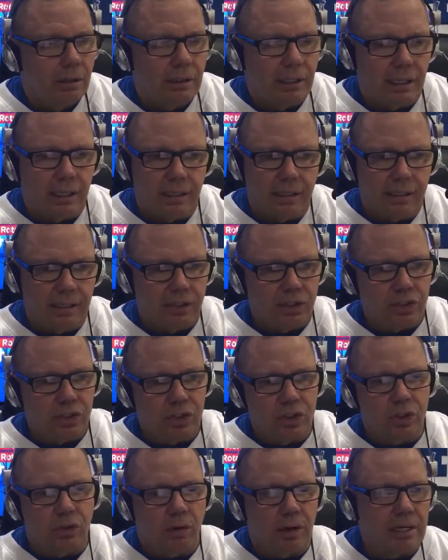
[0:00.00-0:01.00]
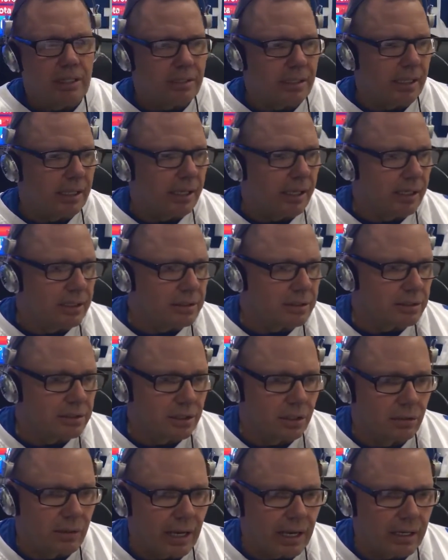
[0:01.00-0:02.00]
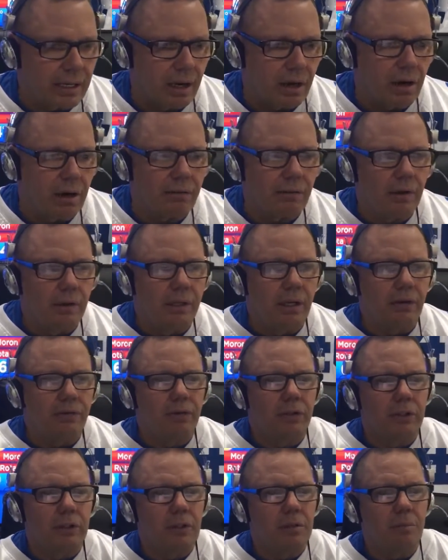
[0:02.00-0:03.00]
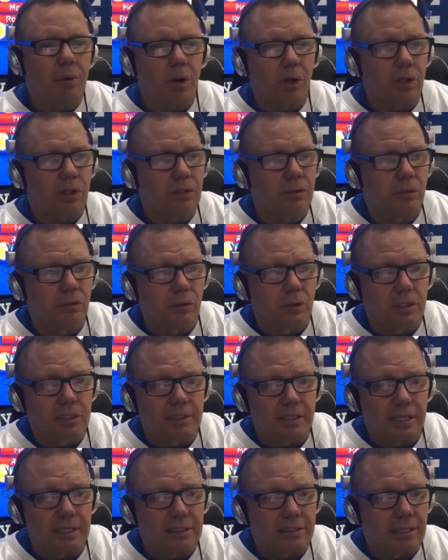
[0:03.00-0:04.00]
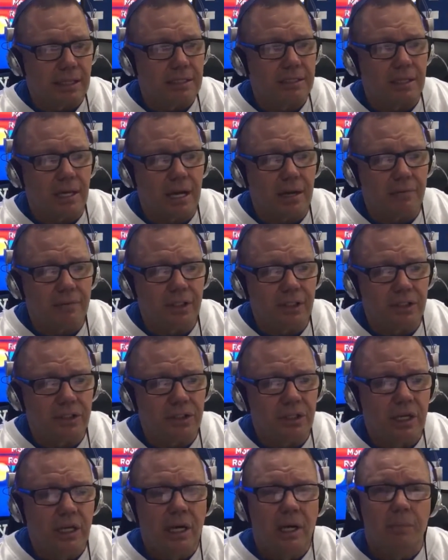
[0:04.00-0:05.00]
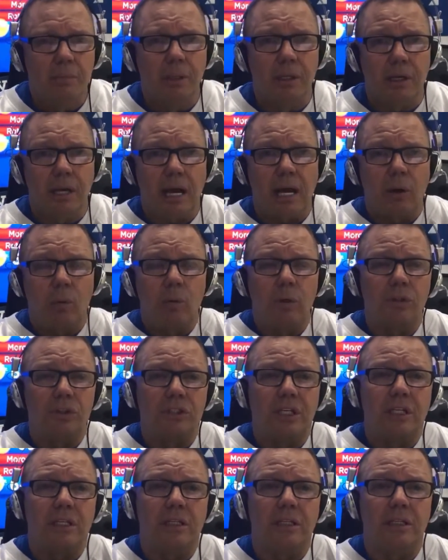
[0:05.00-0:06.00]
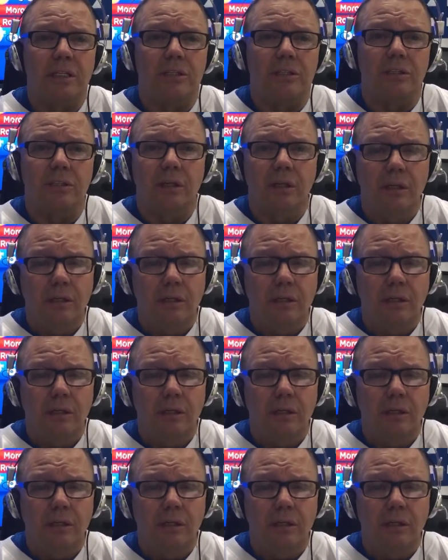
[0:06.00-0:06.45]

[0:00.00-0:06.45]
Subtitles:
It's just crazy, guys. So enough of the Demarcus Lawrence. That's obvious. But I will say this: